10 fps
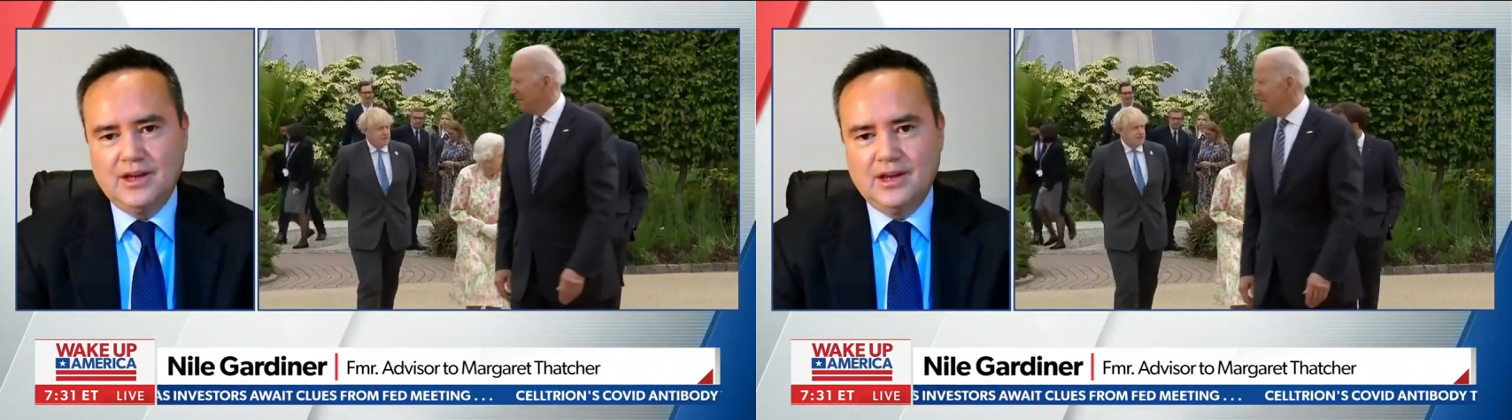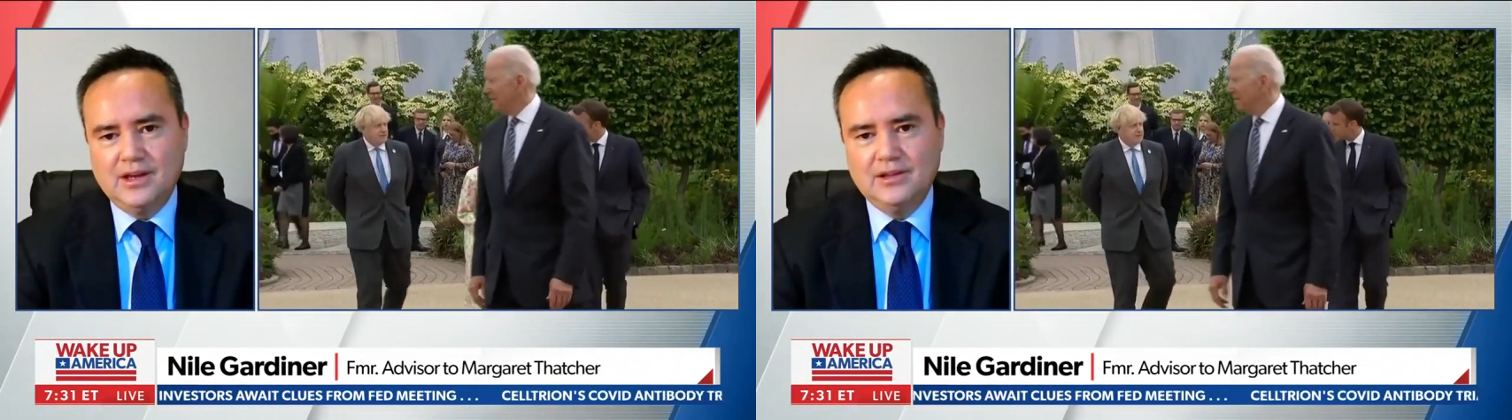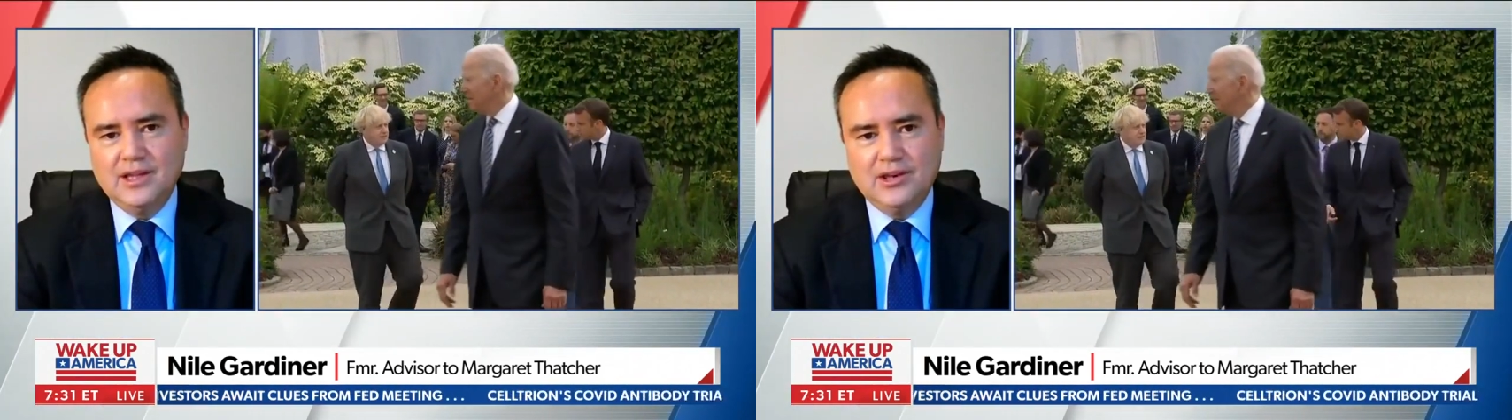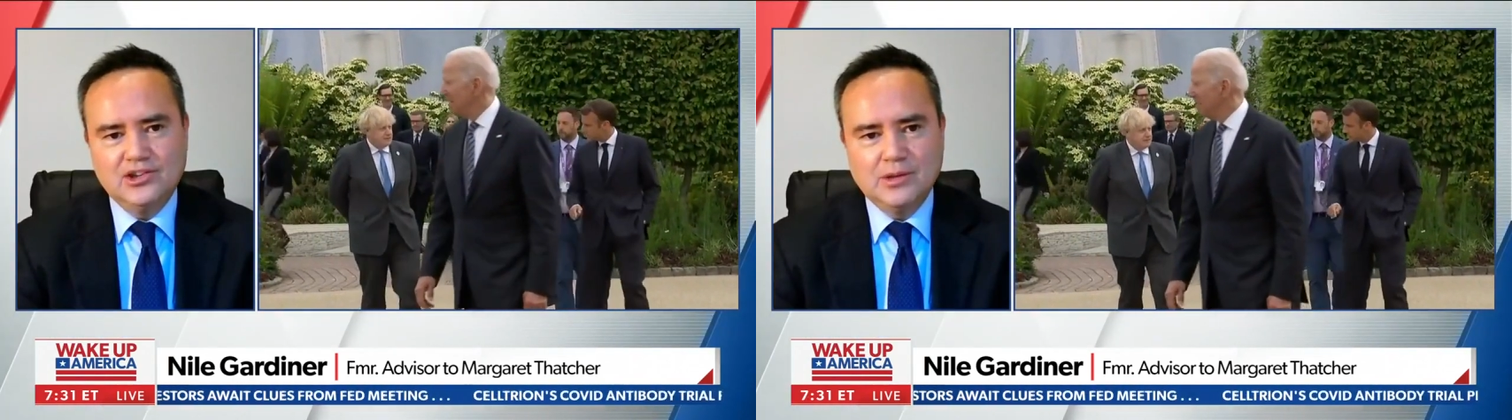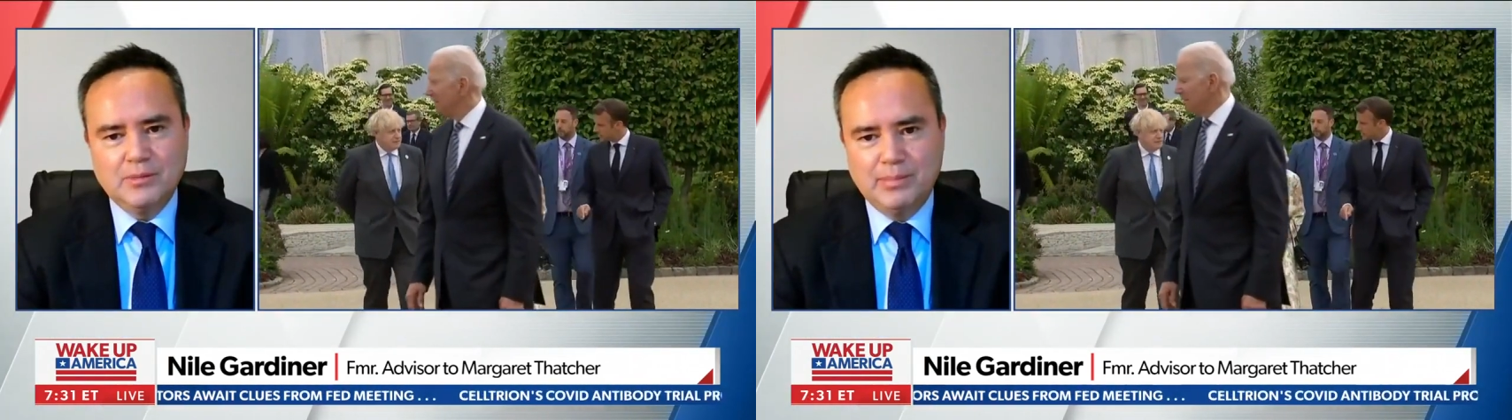uh,
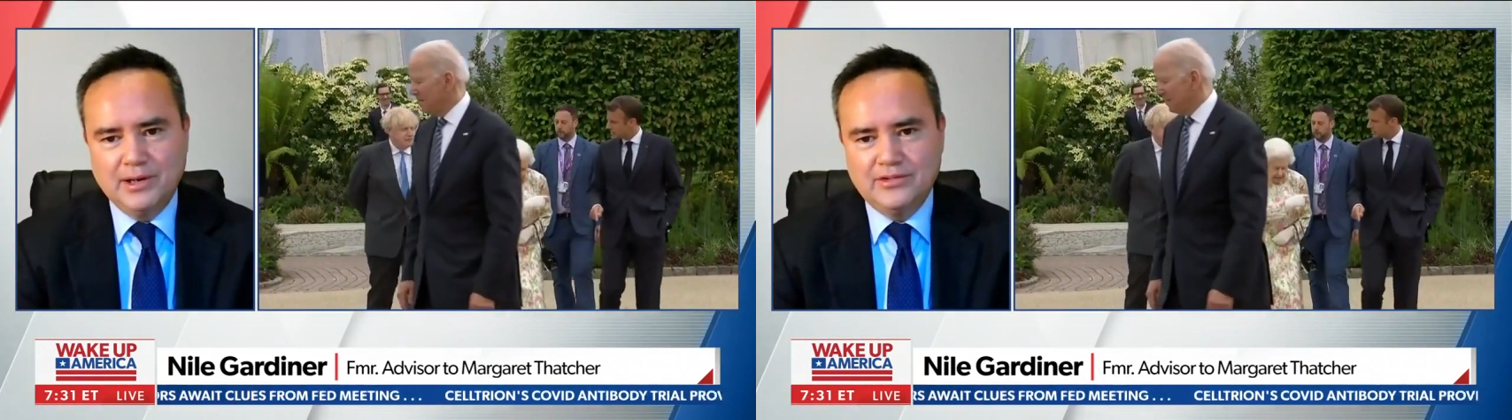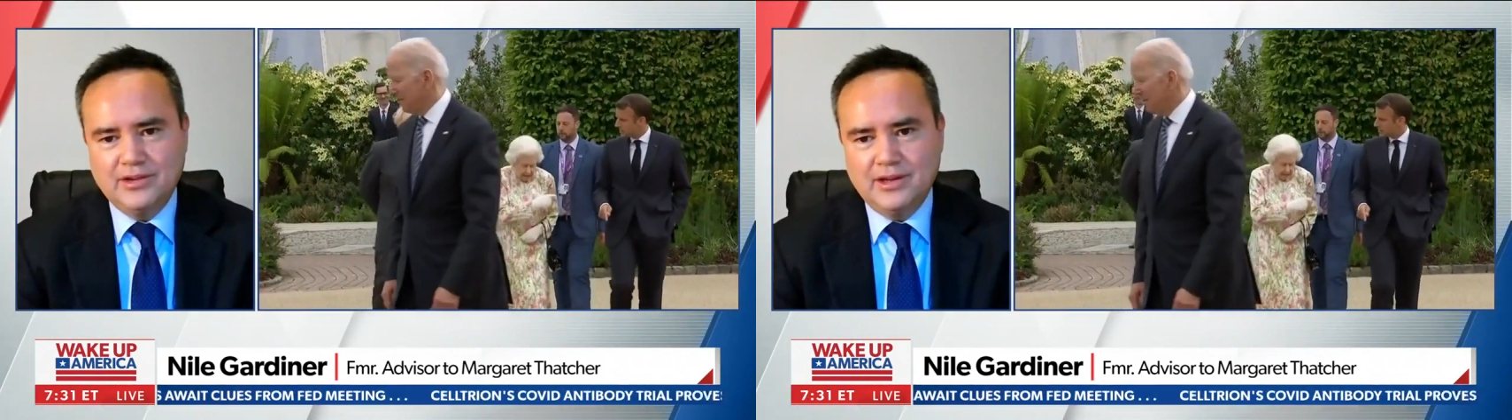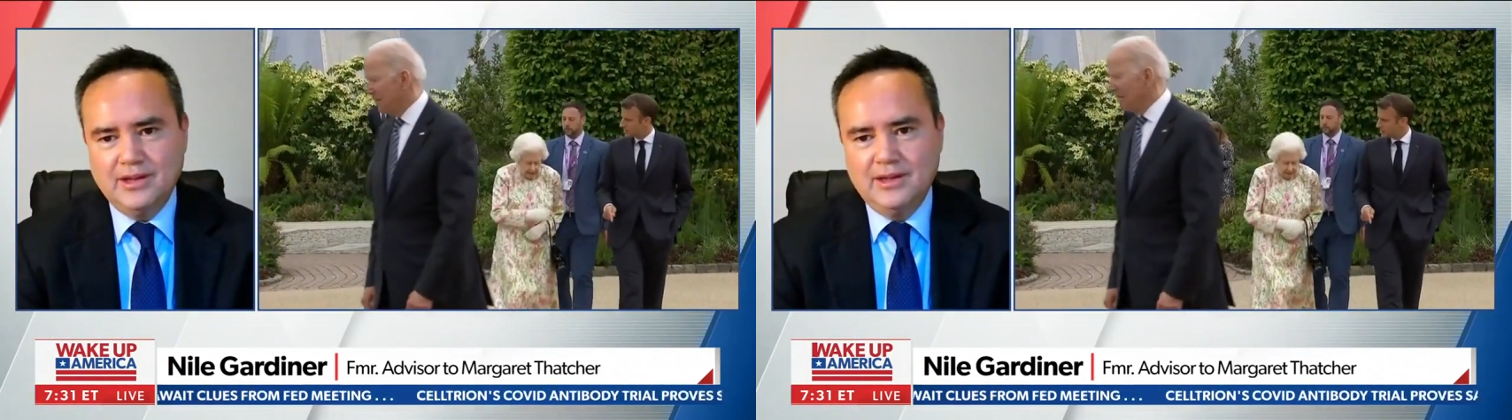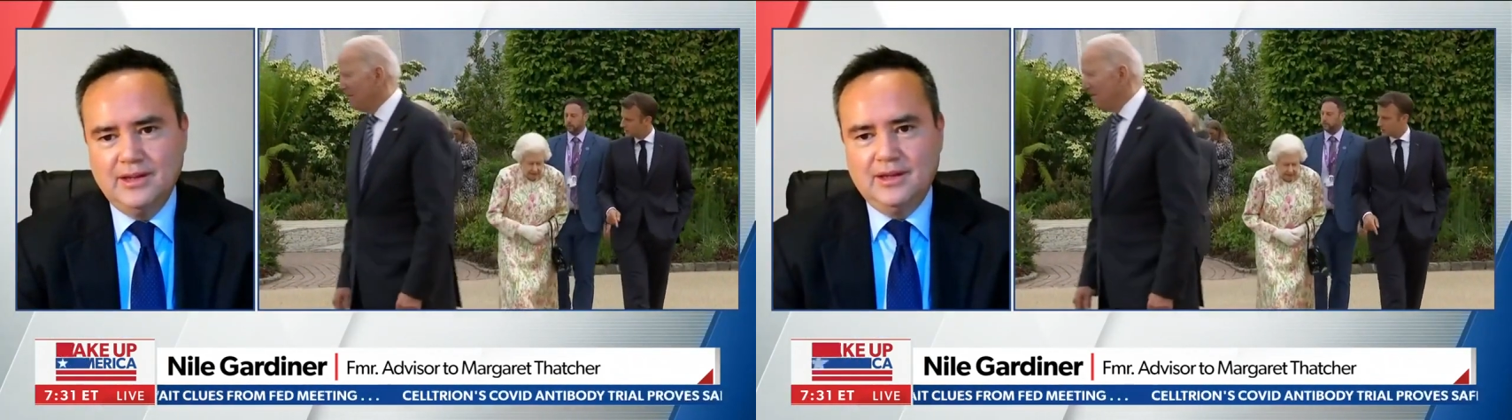leadership ability.